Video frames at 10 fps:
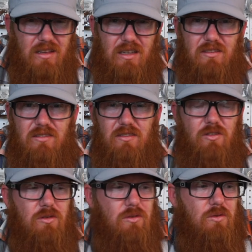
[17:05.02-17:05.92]
least
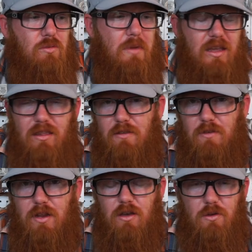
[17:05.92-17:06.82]
to making the
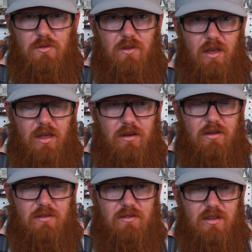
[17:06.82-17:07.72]
videos. And
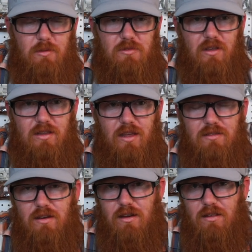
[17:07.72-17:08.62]
it seems like
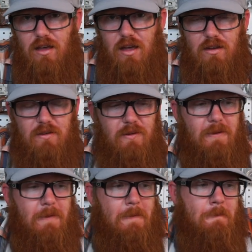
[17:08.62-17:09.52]
that's not a lot.
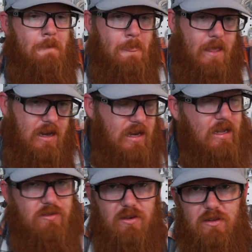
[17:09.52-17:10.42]
And it
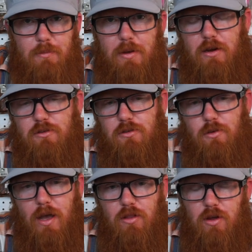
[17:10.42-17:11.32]
isn't compared
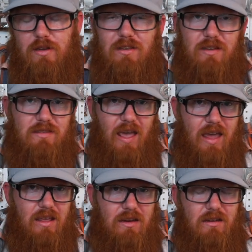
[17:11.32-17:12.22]
to how long it takes to
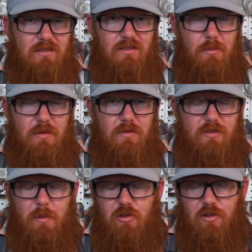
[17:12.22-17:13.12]
edit some of,
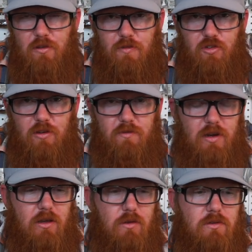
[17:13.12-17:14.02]
especially the fishing
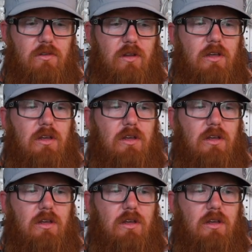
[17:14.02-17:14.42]
videos,